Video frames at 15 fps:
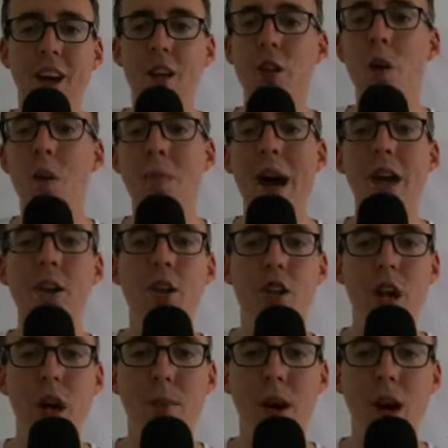Could you imagine
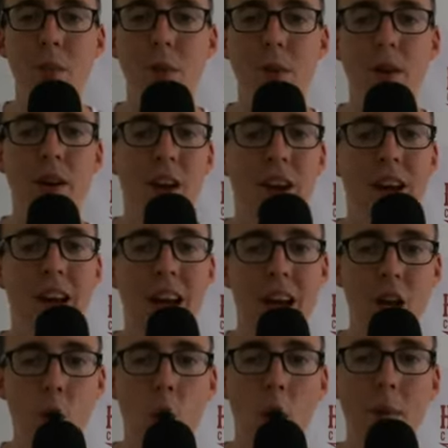Chuba Hubbard
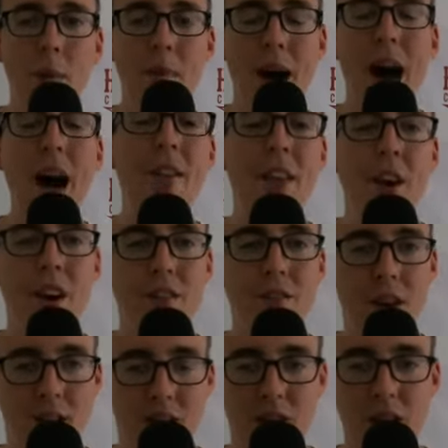in Norman behind that
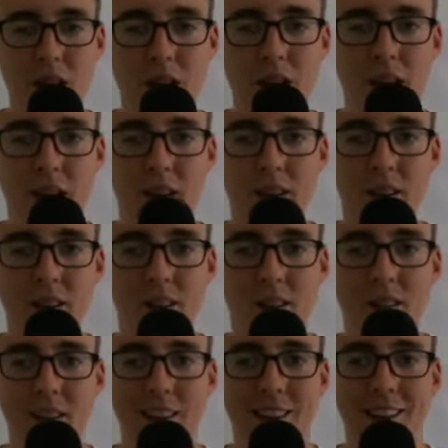offensive line?
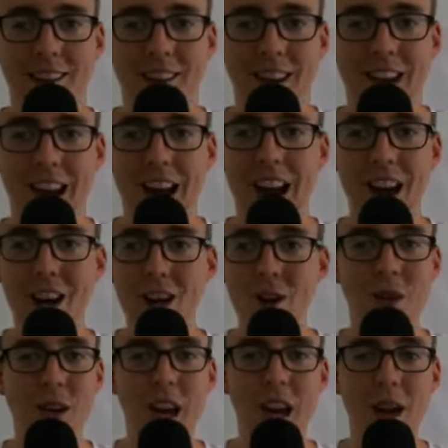Are
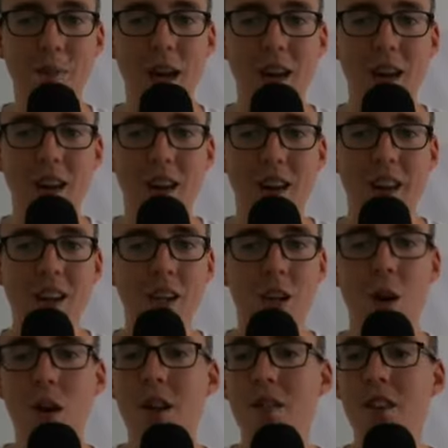you kidding me?
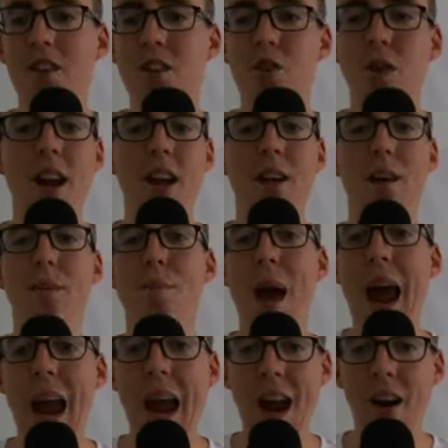Don't even try to
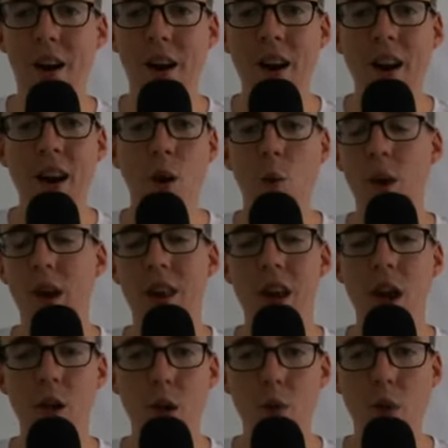compare one of the
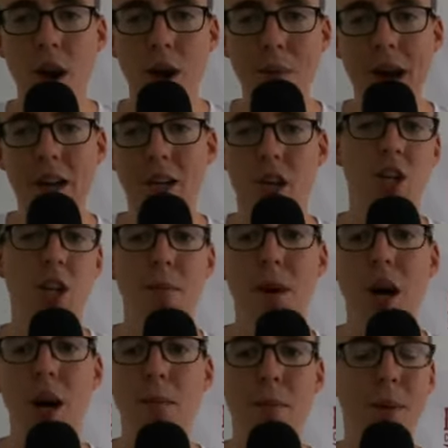OU running backs to Chuba
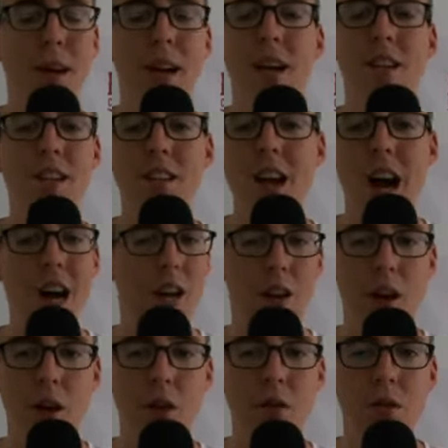Hubbard because it's not
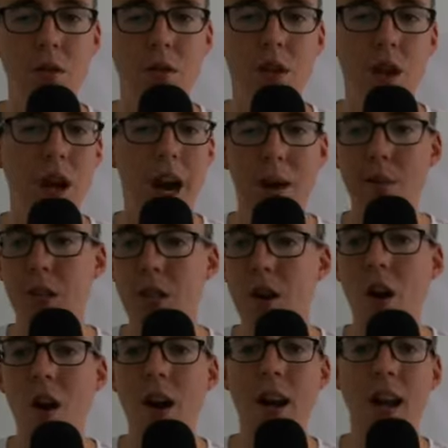close. I'm
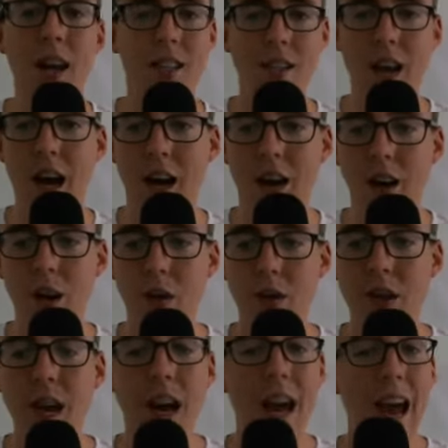sorry, it's not
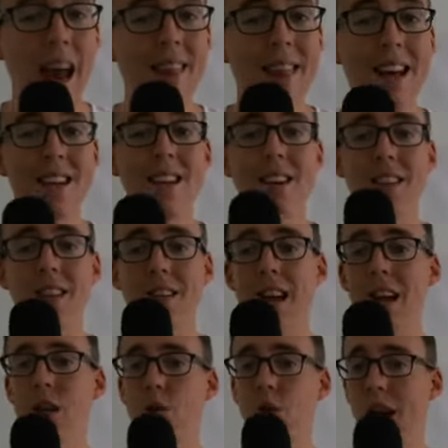close. And that's not to
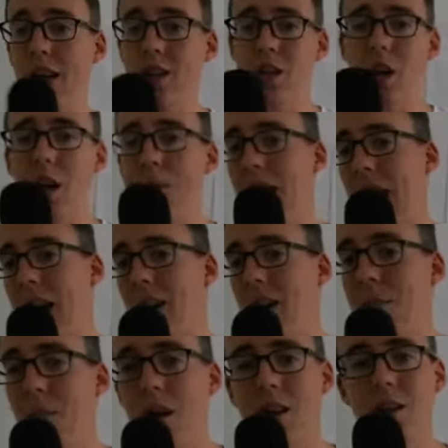say Trey Sermon,
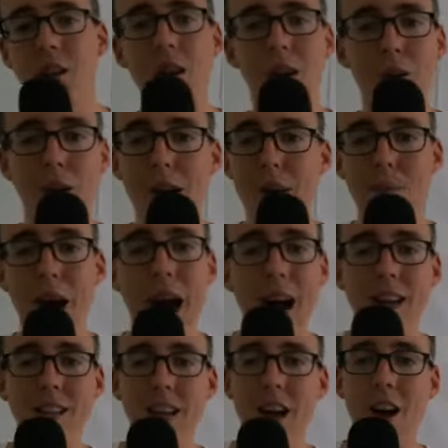Kennedy Brooks aren't great
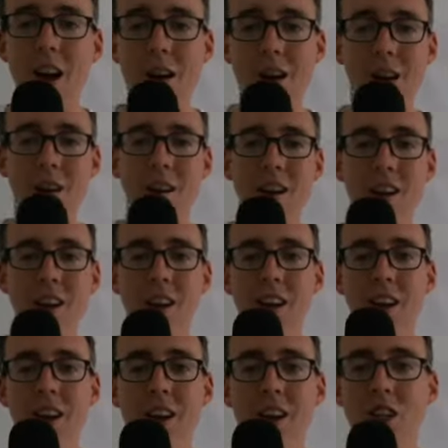backs. They are.
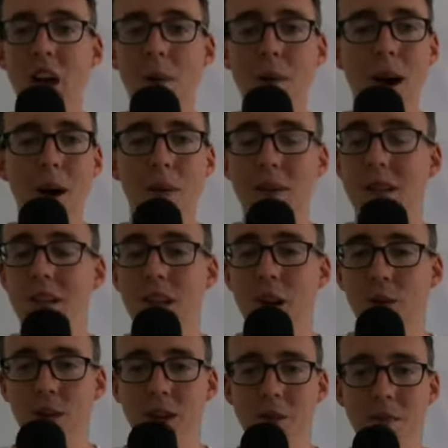Chuba Hubbard's a
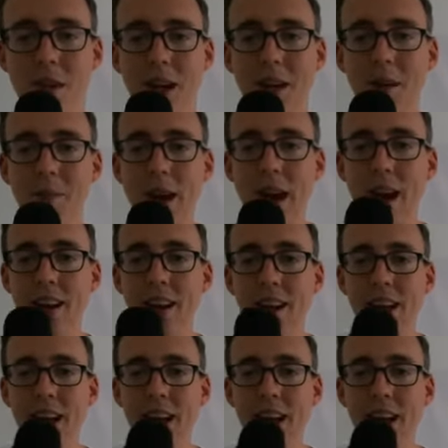difference maker, man.